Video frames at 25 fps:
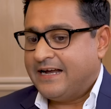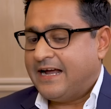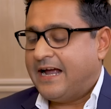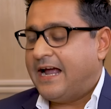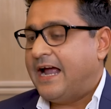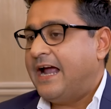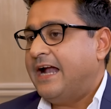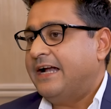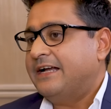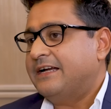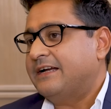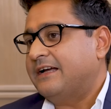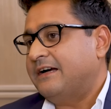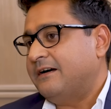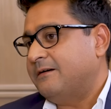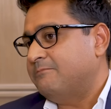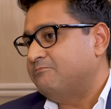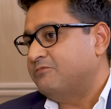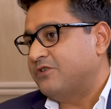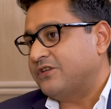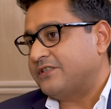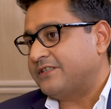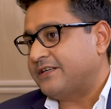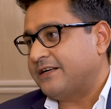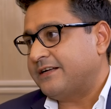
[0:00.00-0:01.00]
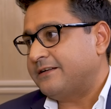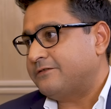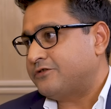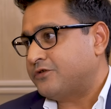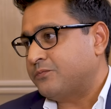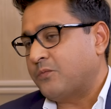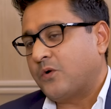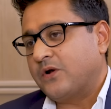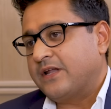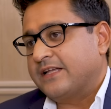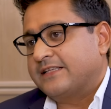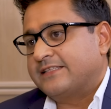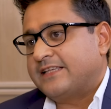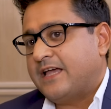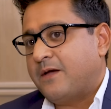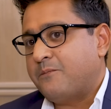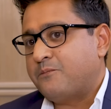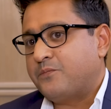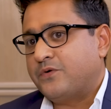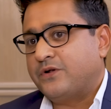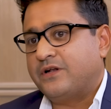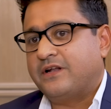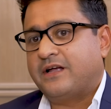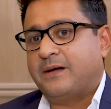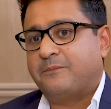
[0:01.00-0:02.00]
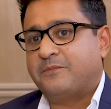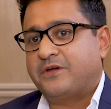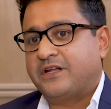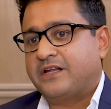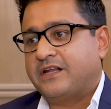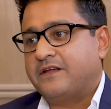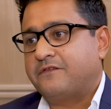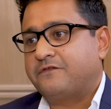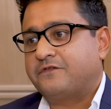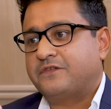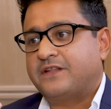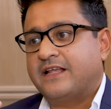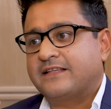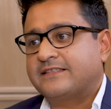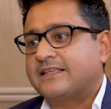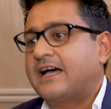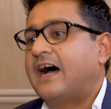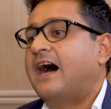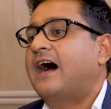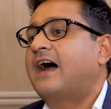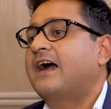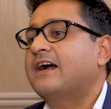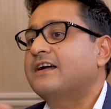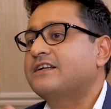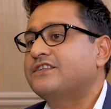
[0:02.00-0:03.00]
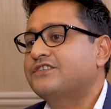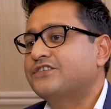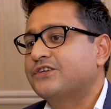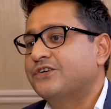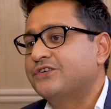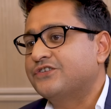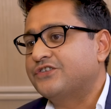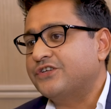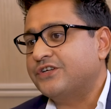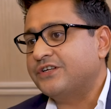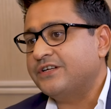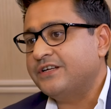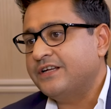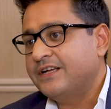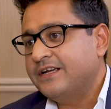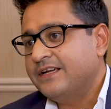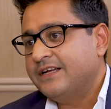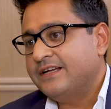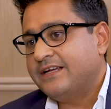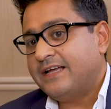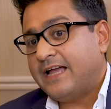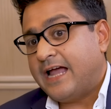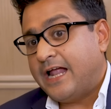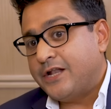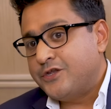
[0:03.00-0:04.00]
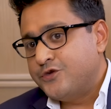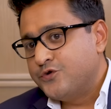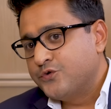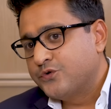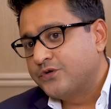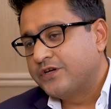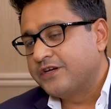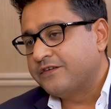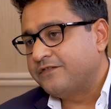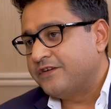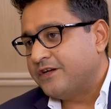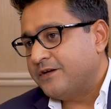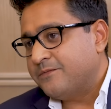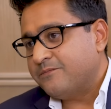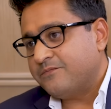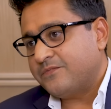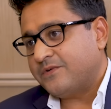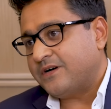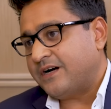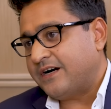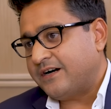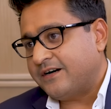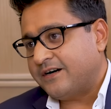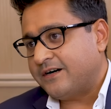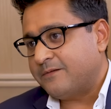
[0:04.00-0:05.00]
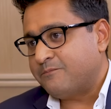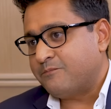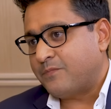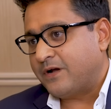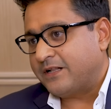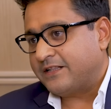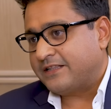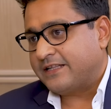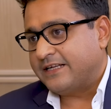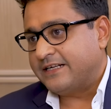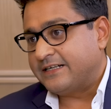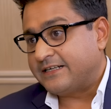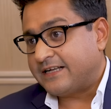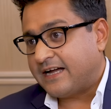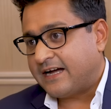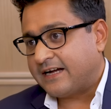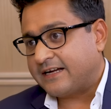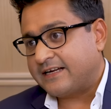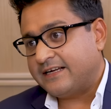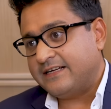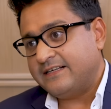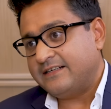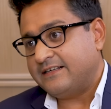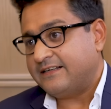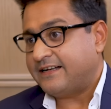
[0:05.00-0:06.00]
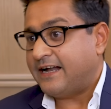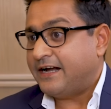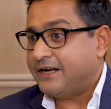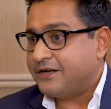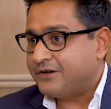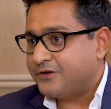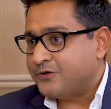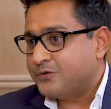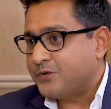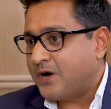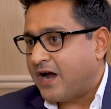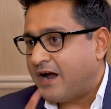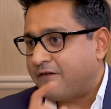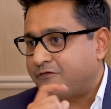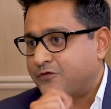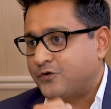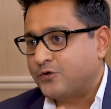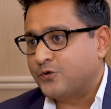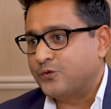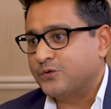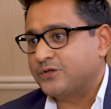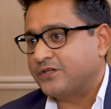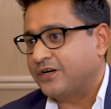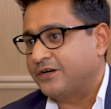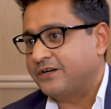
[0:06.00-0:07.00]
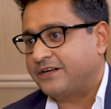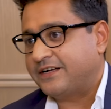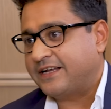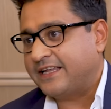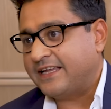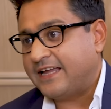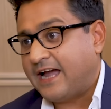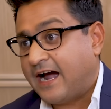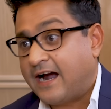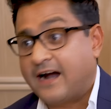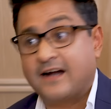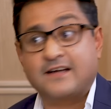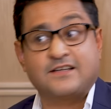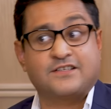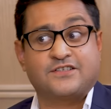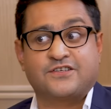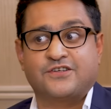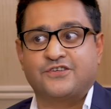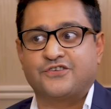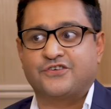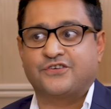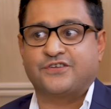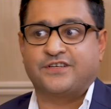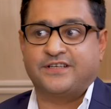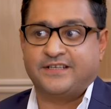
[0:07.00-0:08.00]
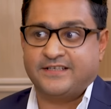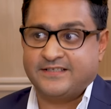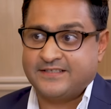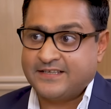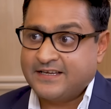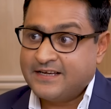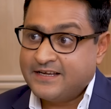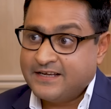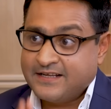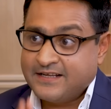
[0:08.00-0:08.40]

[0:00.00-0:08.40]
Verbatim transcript: and uh, just a small example i mean if there's a heart surgeon and you give him a monthly target that you have to do 30 heart surgeries